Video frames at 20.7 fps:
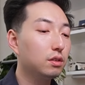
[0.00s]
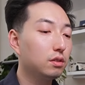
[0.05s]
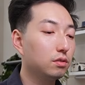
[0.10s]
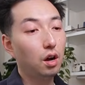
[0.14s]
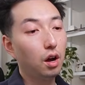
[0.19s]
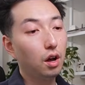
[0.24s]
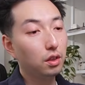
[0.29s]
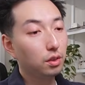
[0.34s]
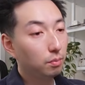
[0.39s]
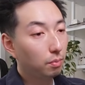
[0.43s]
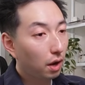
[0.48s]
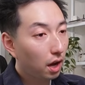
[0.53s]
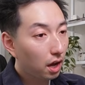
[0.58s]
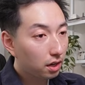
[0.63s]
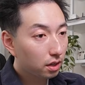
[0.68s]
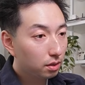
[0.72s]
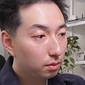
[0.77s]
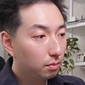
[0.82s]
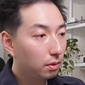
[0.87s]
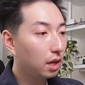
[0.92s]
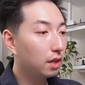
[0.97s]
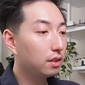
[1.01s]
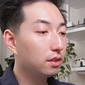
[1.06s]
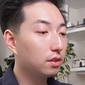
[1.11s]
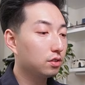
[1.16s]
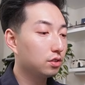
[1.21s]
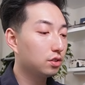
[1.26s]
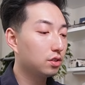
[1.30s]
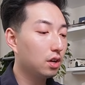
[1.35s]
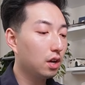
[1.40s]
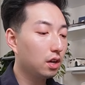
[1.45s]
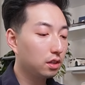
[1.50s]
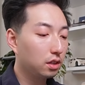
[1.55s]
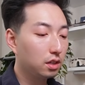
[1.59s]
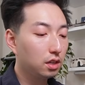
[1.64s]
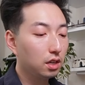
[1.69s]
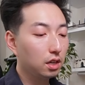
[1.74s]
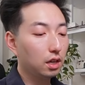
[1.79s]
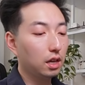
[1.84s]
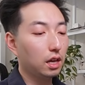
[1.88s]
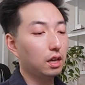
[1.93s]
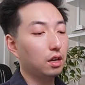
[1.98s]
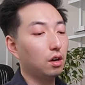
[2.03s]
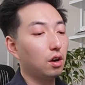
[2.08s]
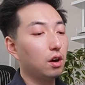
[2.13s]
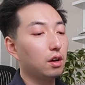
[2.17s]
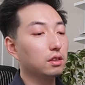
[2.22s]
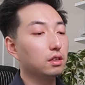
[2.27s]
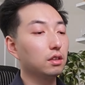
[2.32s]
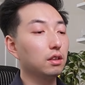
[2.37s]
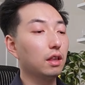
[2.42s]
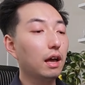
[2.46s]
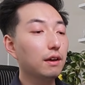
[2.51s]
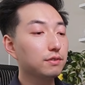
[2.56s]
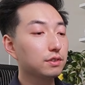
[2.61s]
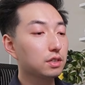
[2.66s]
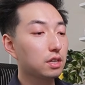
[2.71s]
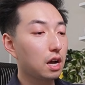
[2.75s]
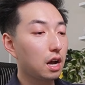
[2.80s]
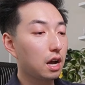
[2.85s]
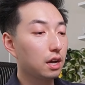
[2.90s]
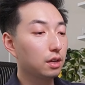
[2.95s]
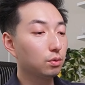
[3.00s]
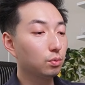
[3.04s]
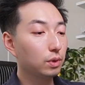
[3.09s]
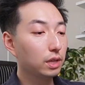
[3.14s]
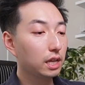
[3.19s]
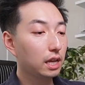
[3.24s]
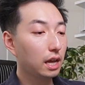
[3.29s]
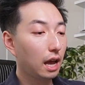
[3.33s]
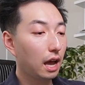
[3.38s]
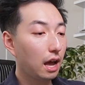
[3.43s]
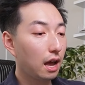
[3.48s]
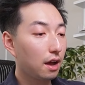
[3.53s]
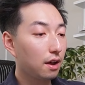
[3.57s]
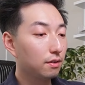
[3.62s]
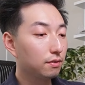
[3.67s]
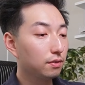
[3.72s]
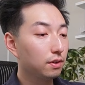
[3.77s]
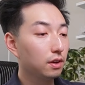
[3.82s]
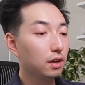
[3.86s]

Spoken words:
On the bottom, there's nothing, and on the left side, we have